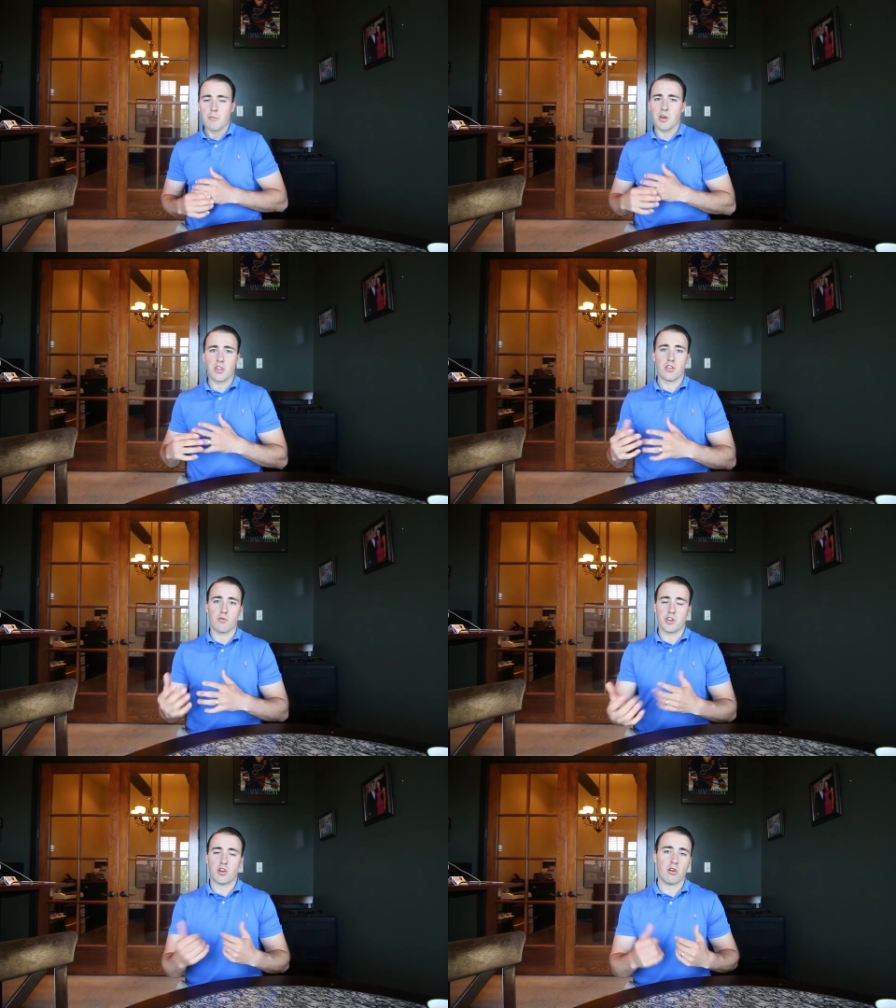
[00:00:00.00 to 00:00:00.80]
But the
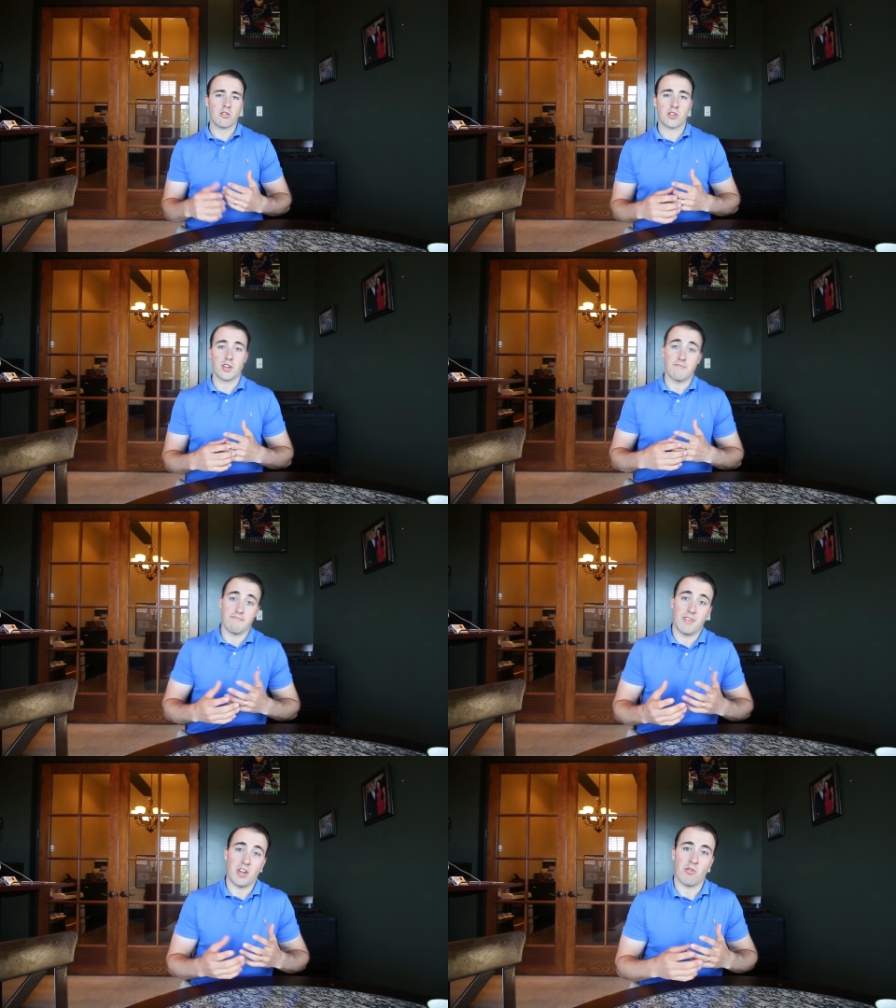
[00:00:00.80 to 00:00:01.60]
returns
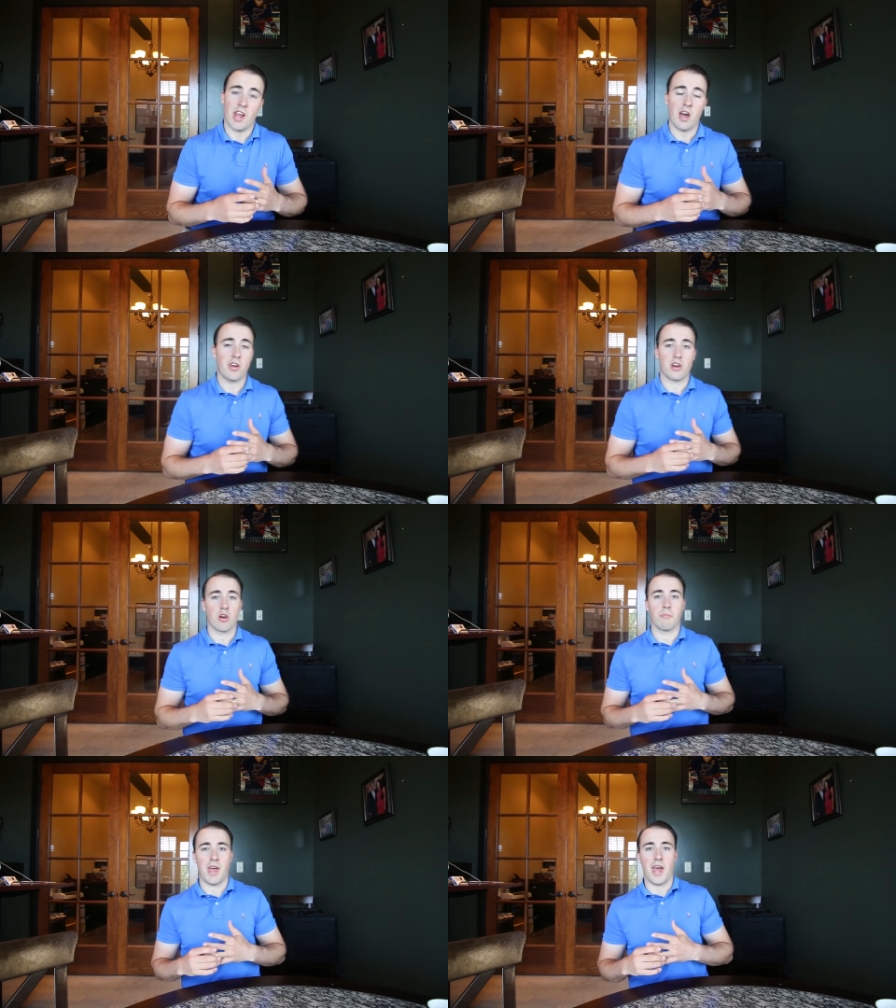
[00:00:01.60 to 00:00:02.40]
in reality
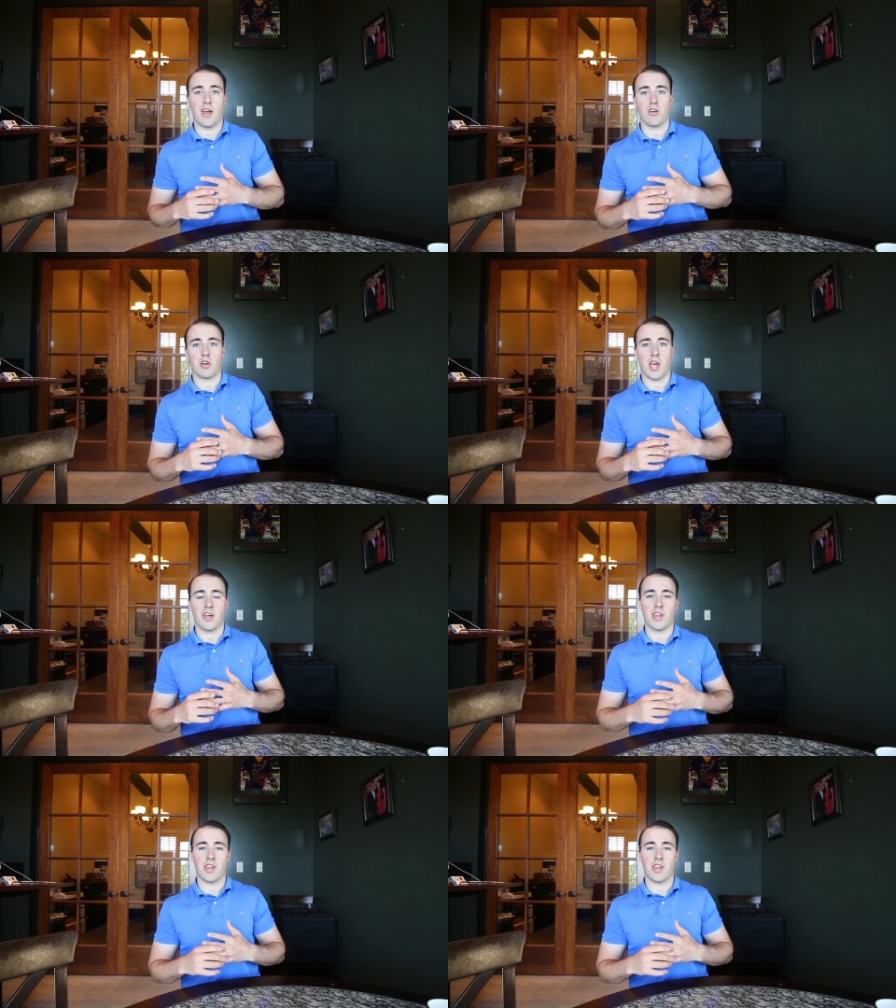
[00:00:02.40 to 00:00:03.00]
aren't bad, okay?